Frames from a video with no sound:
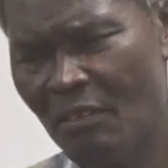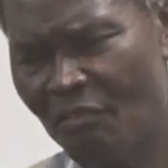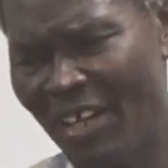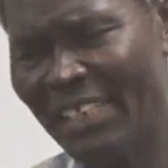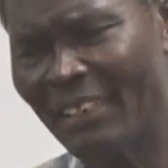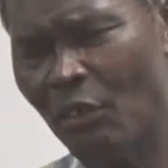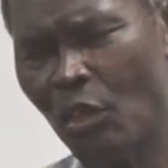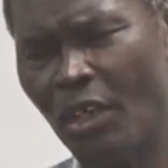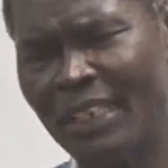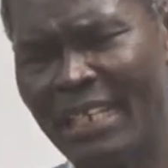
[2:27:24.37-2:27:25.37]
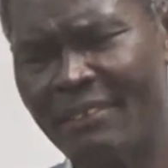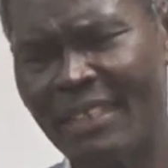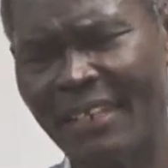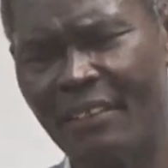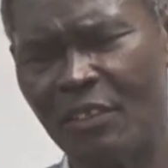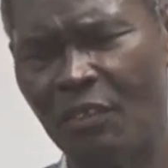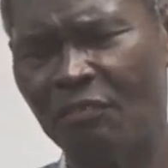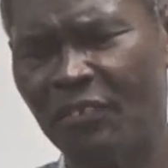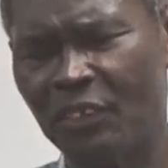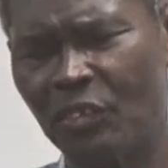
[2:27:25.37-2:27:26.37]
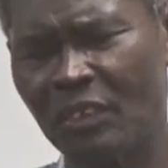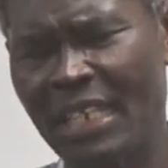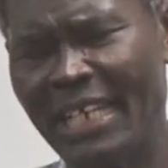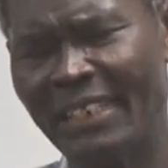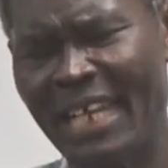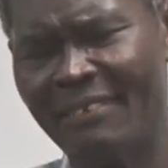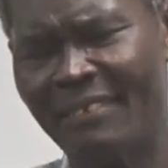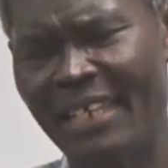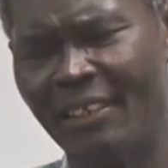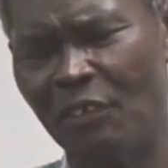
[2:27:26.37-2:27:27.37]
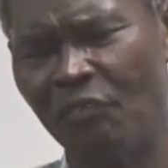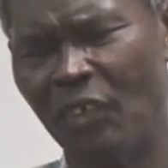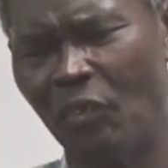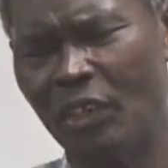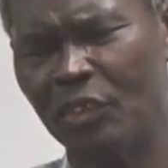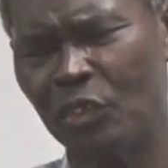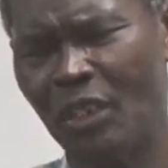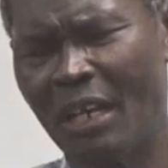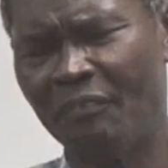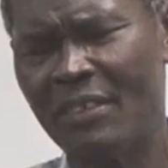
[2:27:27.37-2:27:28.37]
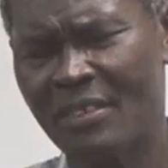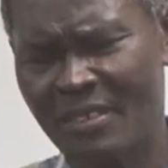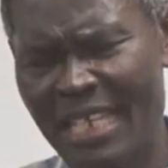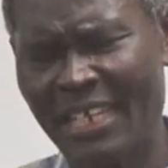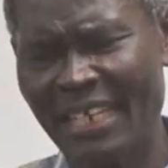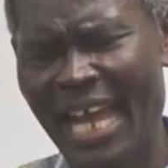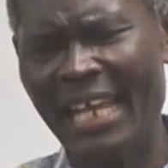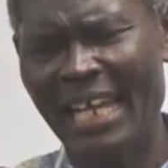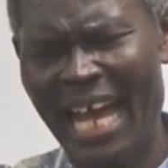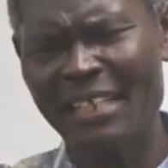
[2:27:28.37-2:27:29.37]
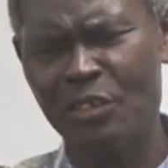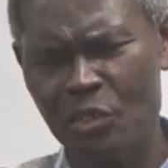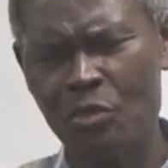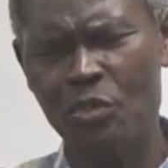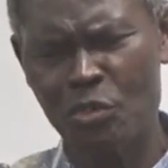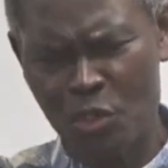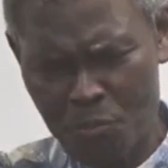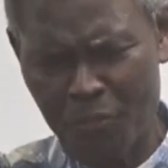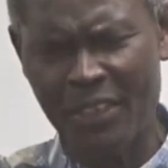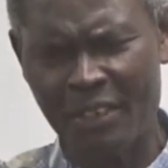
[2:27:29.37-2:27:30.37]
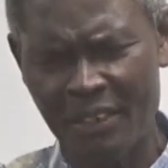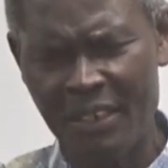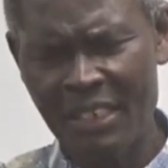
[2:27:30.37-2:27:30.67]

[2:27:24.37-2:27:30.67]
Father God, I thank you for tonight. I thank you for what you have said. I asked you to speak.